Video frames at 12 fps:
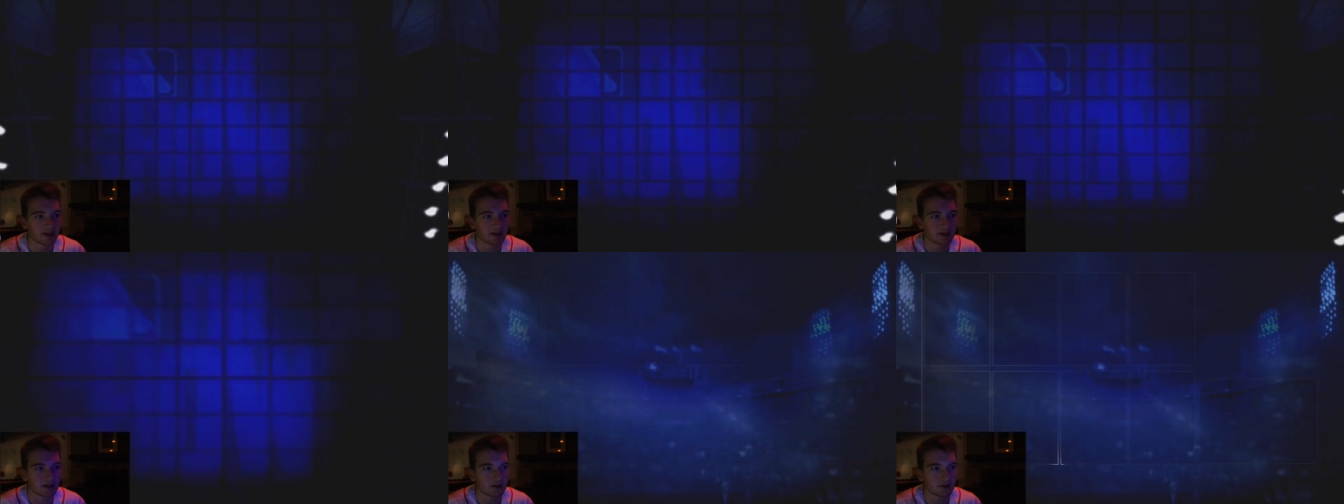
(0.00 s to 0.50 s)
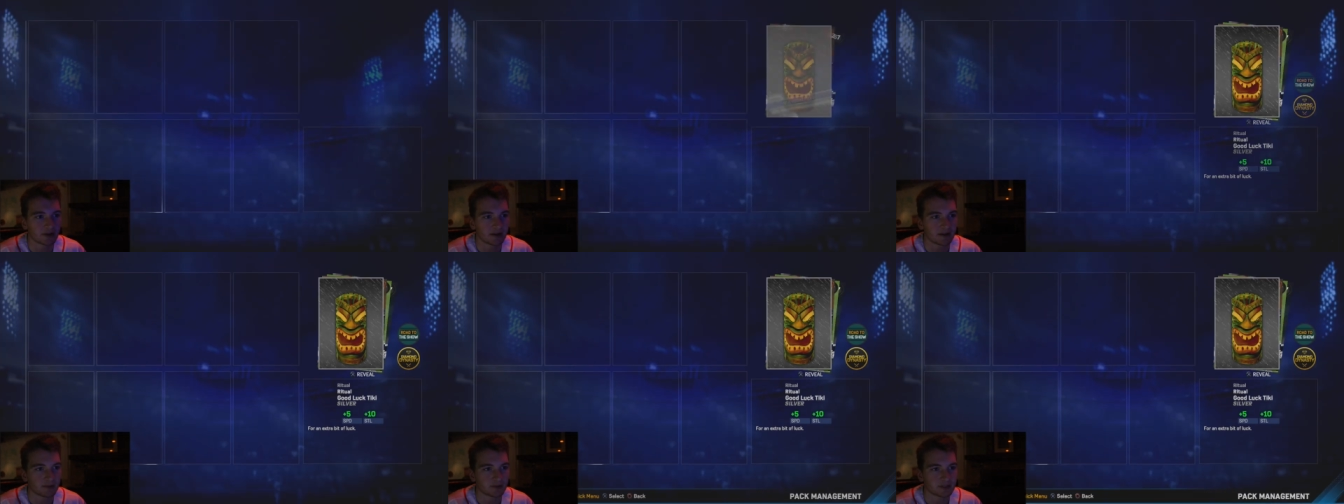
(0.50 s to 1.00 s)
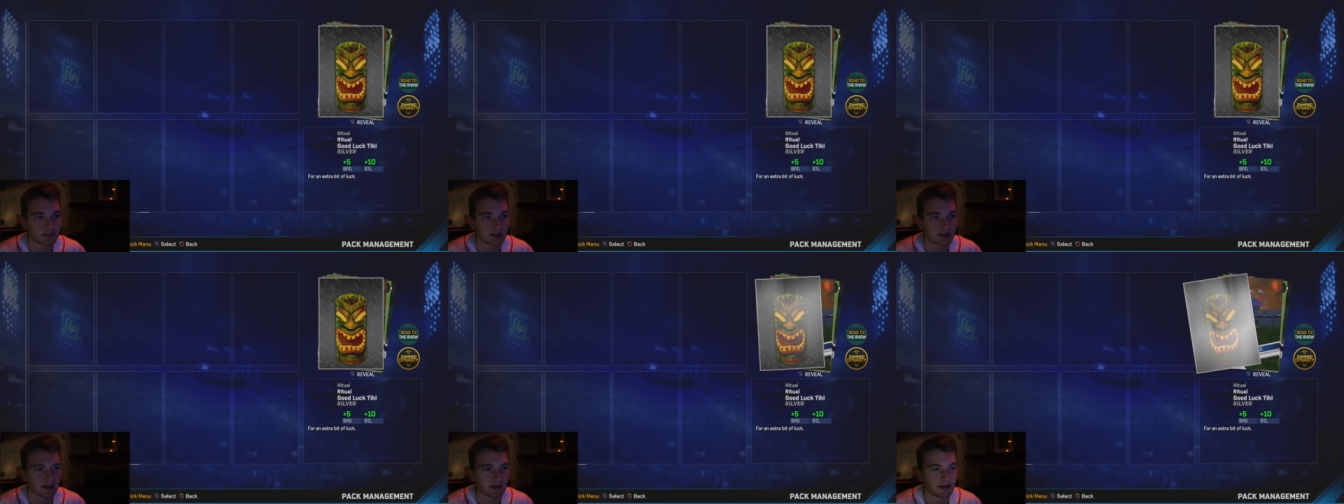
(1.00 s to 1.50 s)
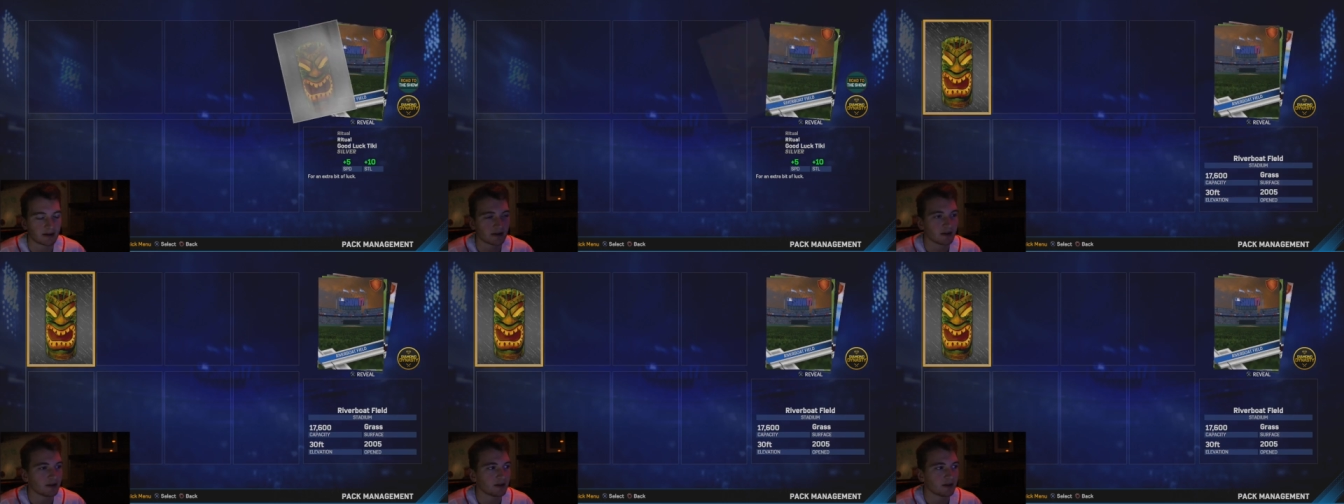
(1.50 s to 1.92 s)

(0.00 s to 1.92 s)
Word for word: I didn't know that it was like in here.